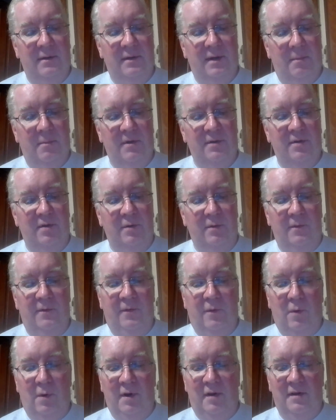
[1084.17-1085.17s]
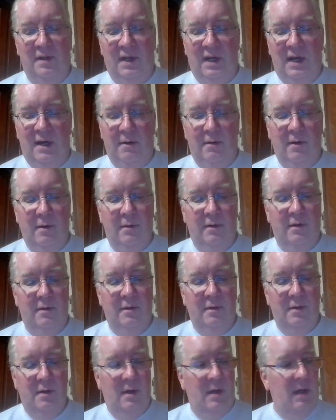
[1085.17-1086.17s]
Number 2, forced
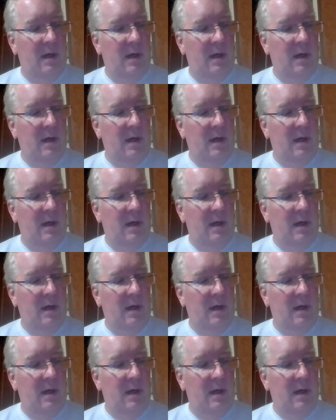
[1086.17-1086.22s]
errors.